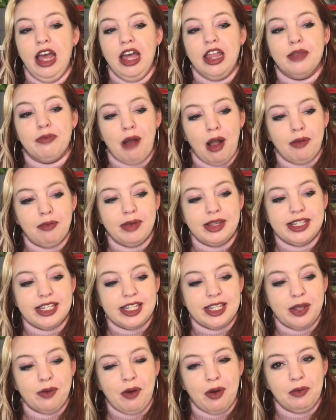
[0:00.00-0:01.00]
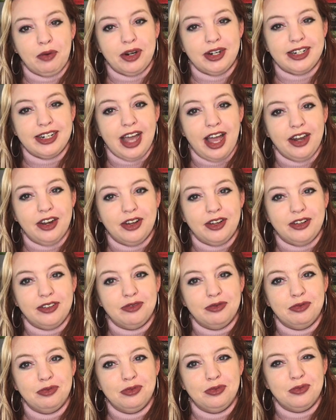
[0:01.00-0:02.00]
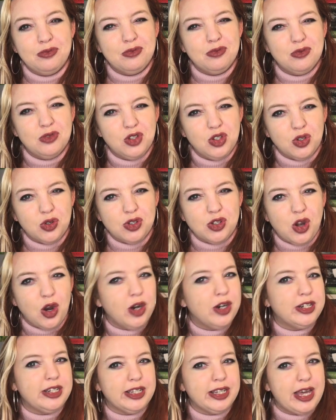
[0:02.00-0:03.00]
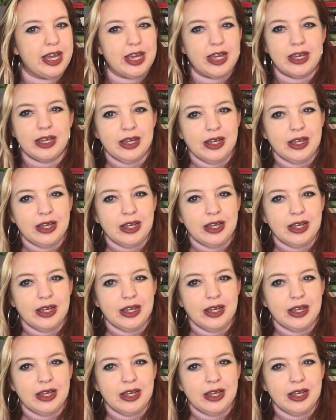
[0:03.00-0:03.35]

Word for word: The problem is it's a one-word title so it's hard to like